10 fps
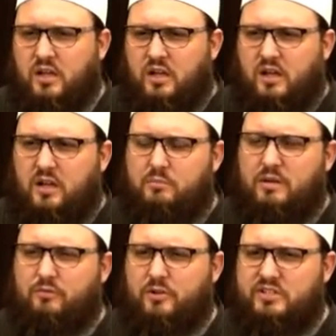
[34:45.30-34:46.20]
uh, be
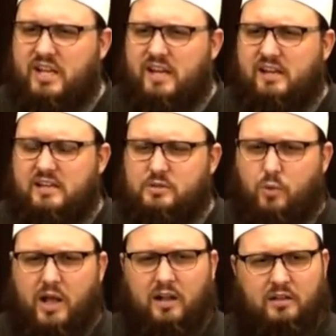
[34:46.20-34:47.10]
forsaken as
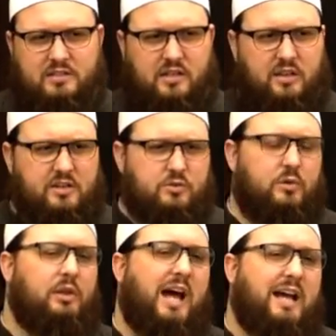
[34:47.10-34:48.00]
well. And so they drew
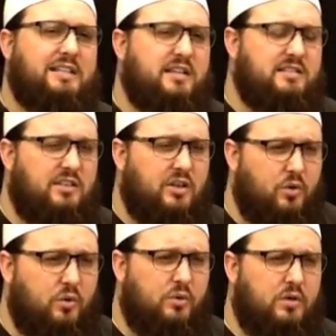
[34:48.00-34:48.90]
lots as to
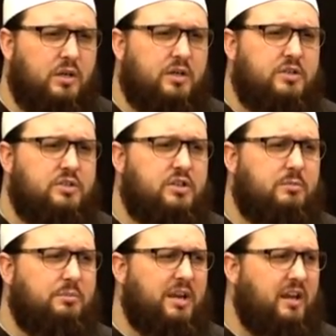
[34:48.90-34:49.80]
who
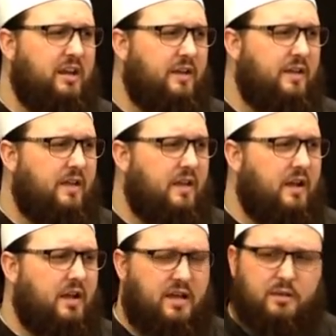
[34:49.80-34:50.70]
should be
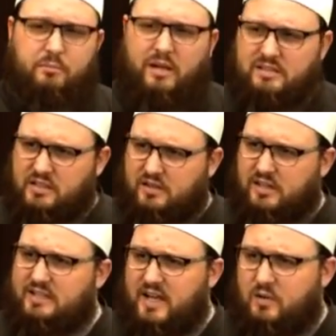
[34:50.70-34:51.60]
uh, basically
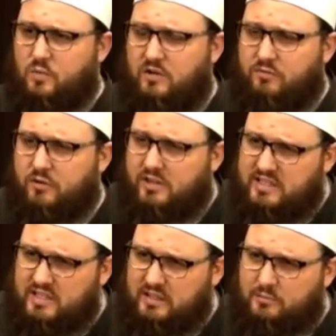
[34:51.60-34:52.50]
take one for the
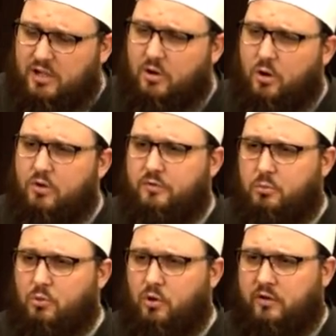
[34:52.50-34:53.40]
team and go
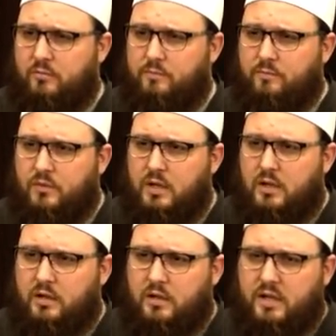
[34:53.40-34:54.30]
overboard.
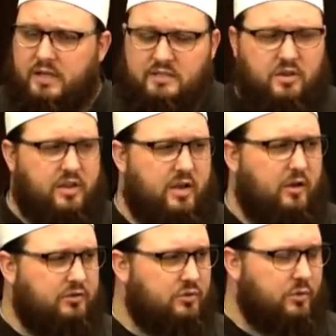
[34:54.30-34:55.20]
And so they
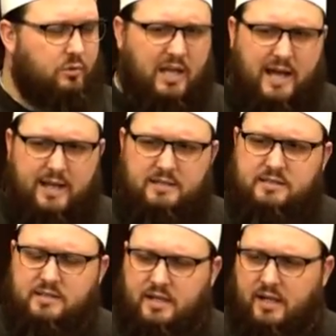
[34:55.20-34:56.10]
all drew lots,
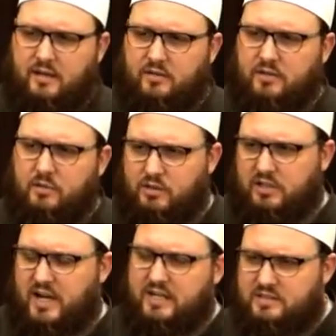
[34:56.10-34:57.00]
and it would
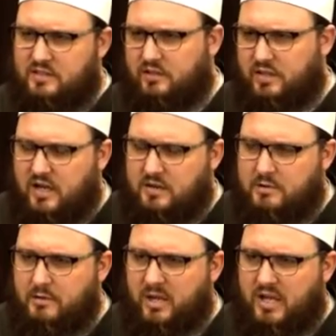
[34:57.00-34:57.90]
constantly come
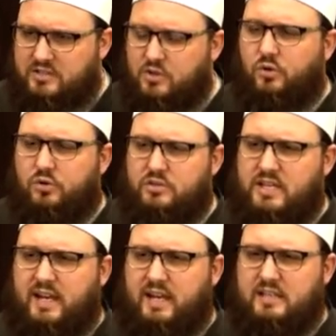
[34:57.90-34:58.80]
up as Yunus
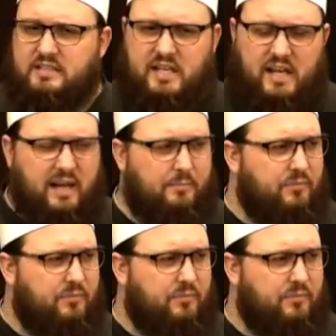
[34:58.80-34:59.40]
alayhi salam.